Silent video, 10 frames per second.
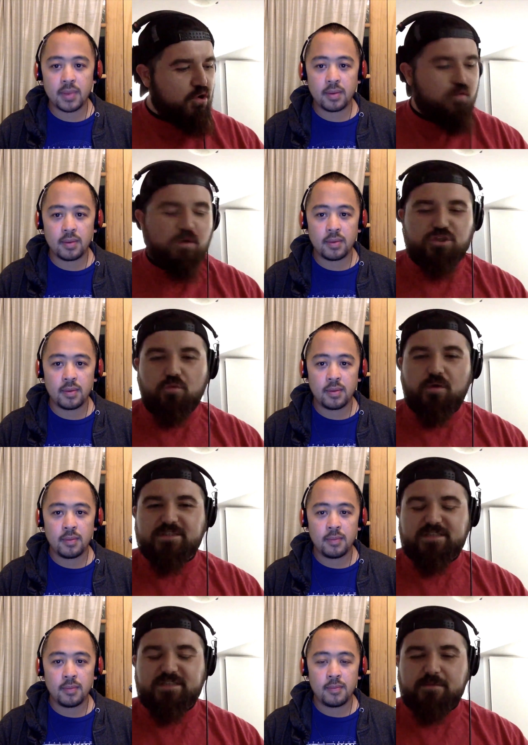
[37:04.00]
Speaker 1: Who would you want
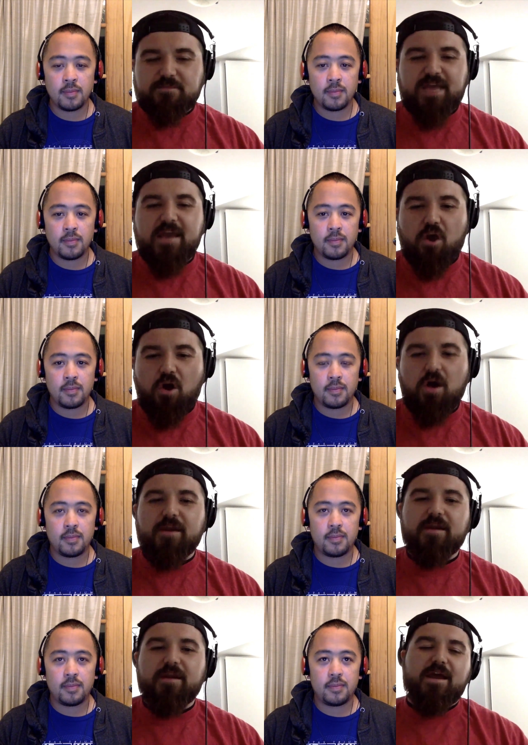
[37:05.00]
to see him take
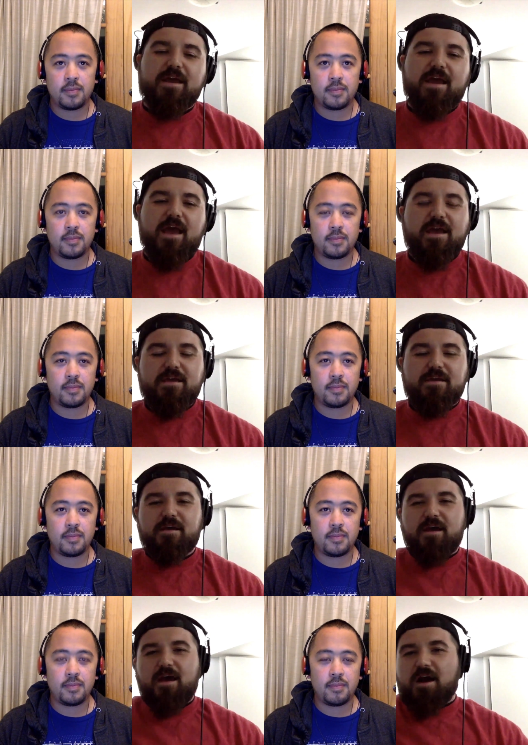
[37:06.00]
on? A
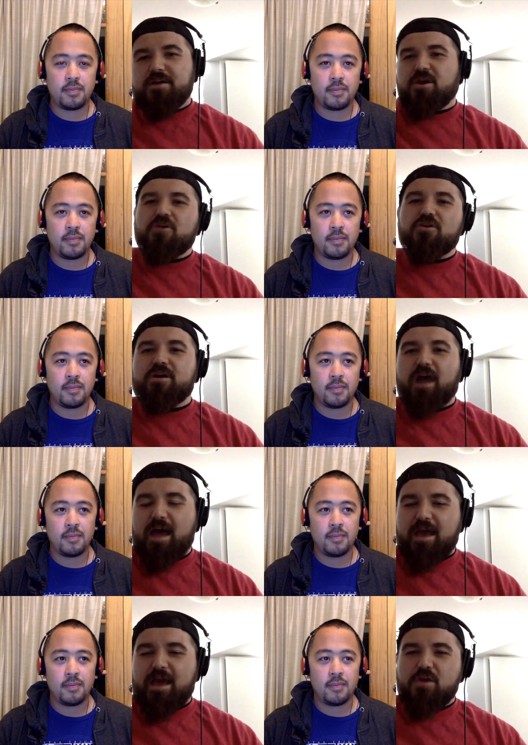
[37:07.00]
younger
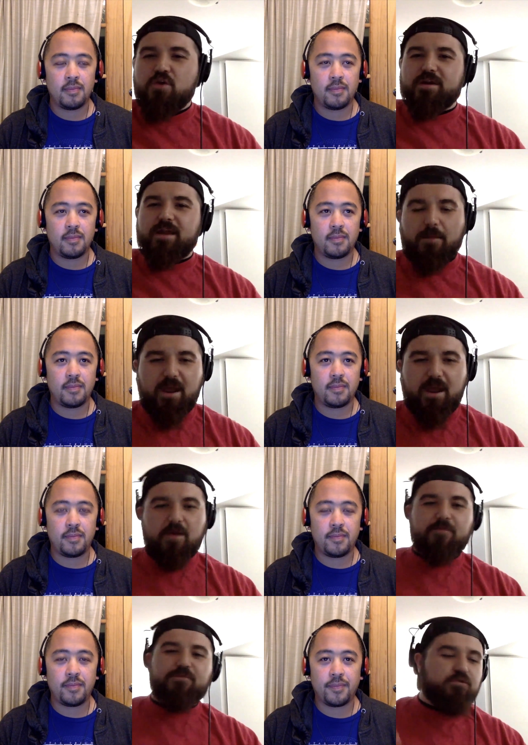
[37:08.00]
guy who can help
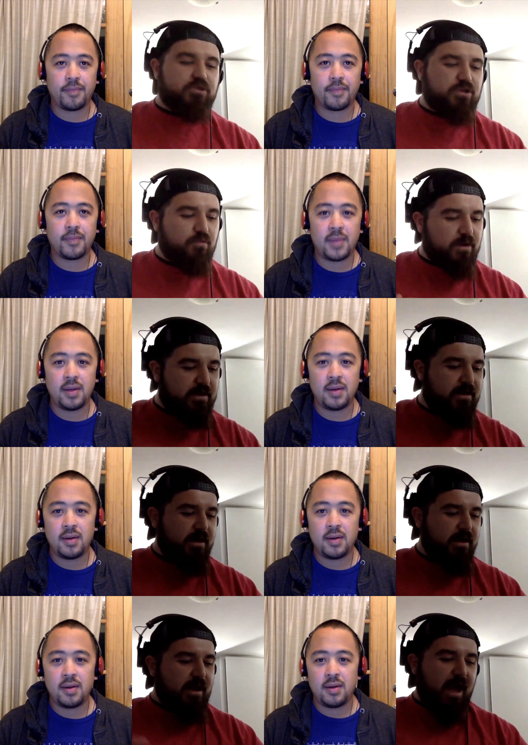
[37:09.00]
carry him through? Do you want
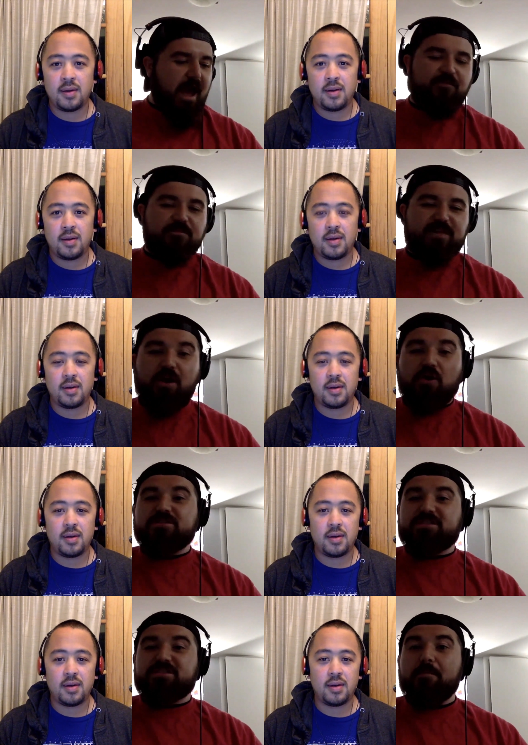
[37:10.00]
to have him take
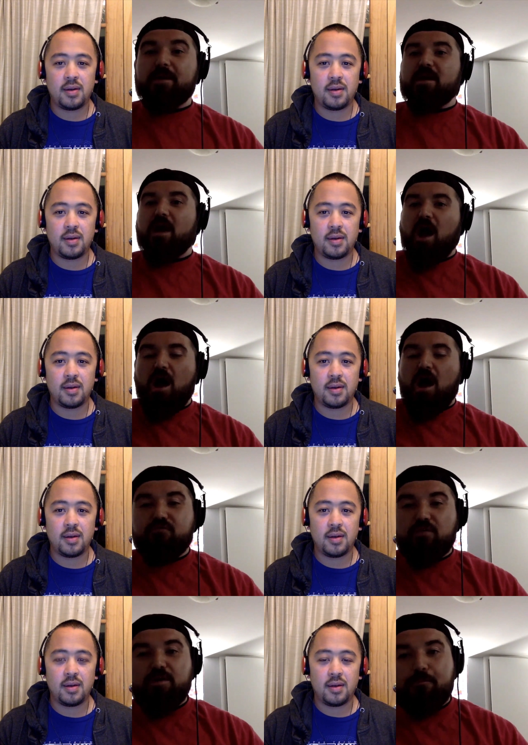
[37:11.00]
on somebody
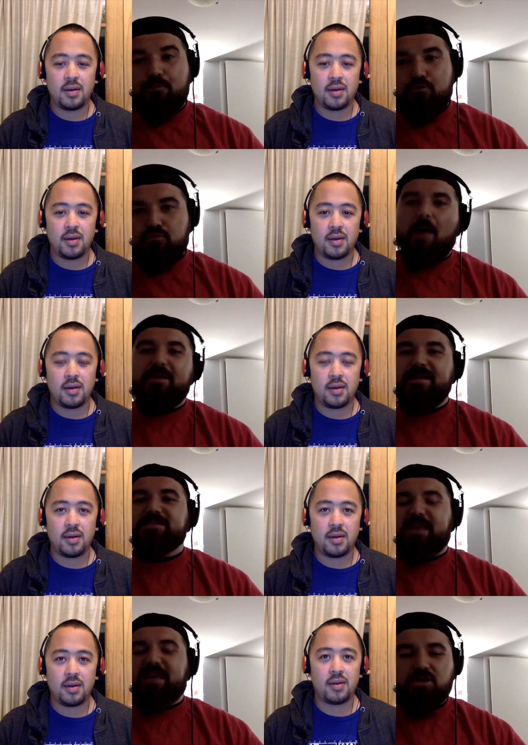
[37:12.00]
of real
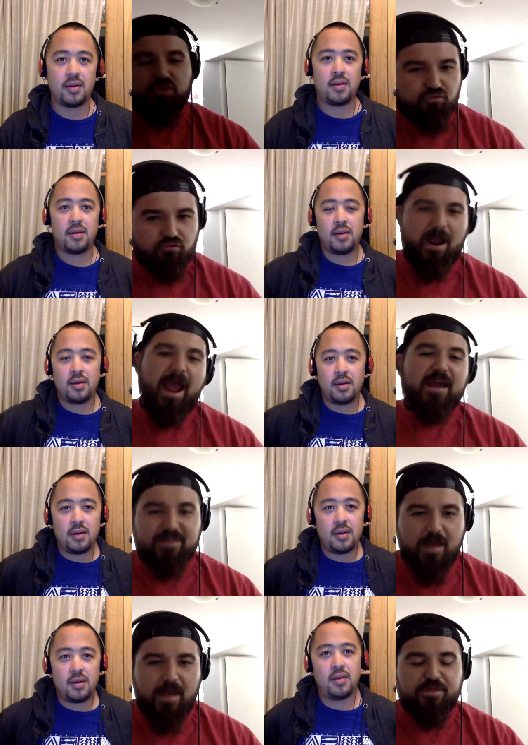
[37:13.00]
prominence and
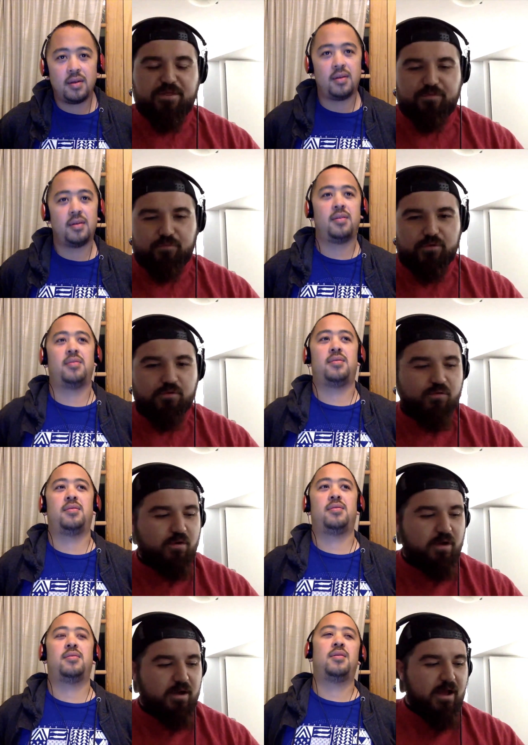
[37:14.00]
drag them
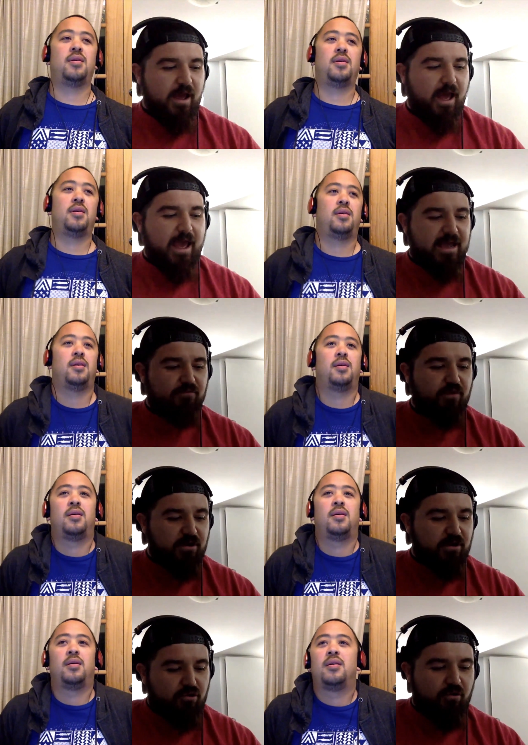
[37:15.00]
through an
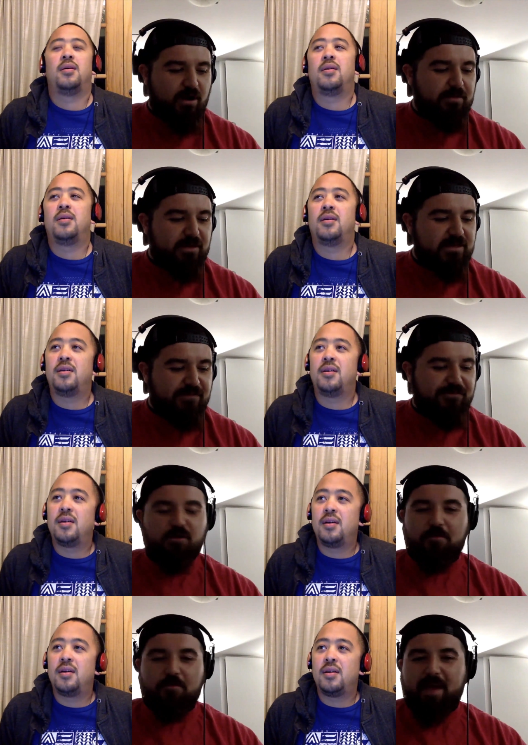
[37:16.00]
incredibly
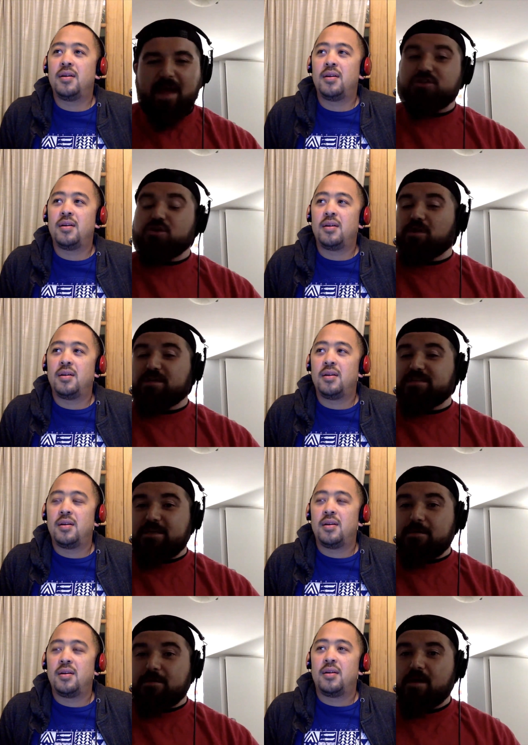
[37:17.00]
difficult match? Do you want to
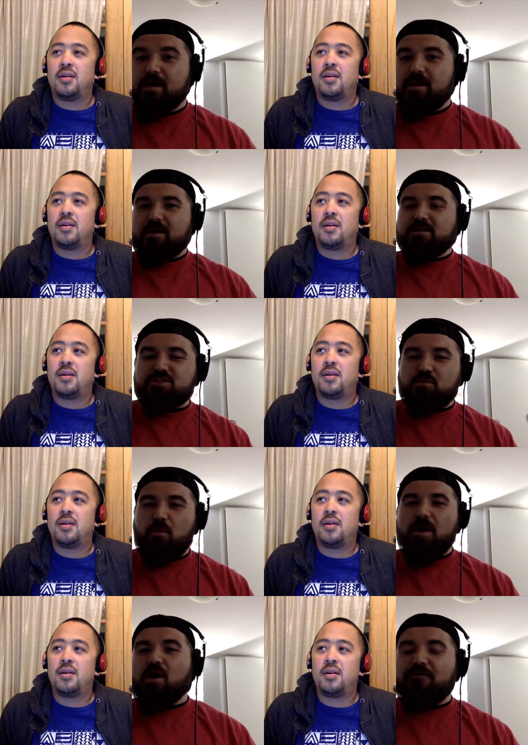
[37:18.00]
see him
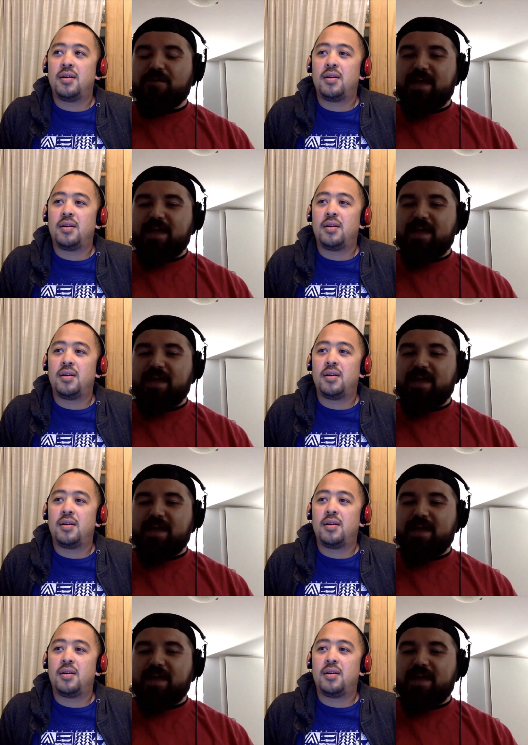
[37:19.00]
square off